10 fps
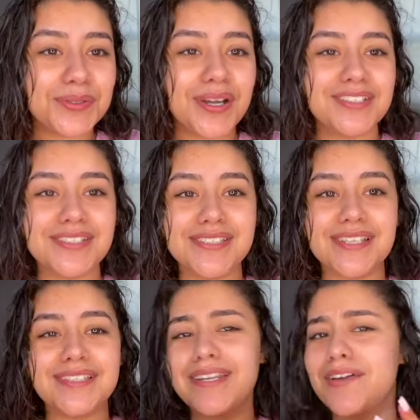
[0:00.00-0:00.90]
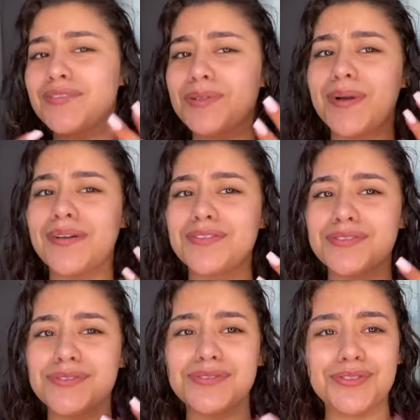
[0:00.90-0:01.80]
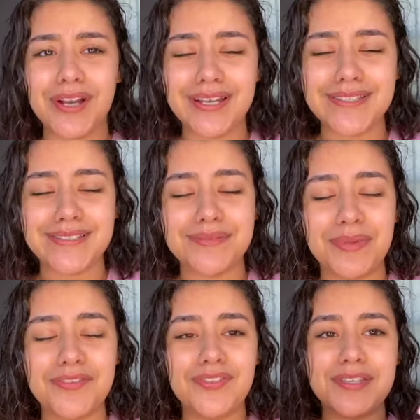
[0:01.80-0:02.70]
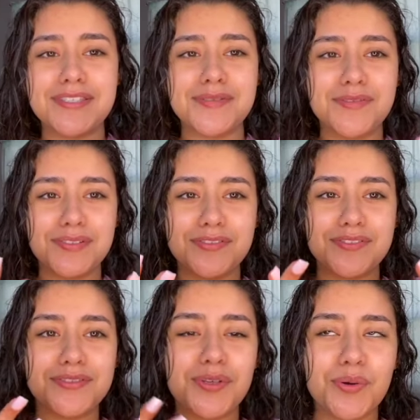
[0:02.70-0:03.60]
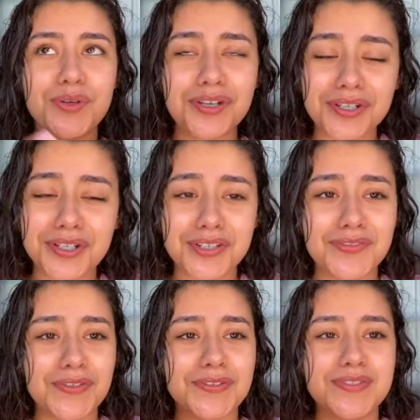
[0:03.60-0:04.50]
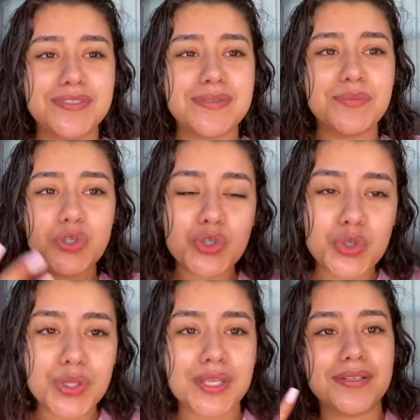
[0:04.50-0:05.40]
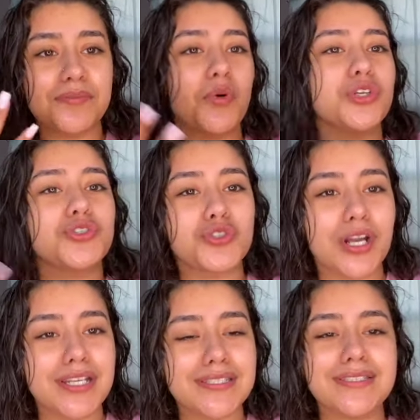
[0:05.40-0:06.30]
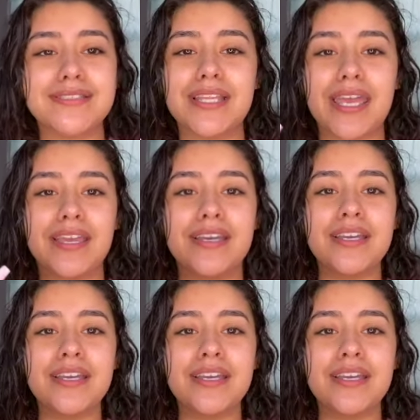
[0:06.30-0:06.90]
And then after a while, it just dries and my face feels so good. It feels smooth and moisturized and like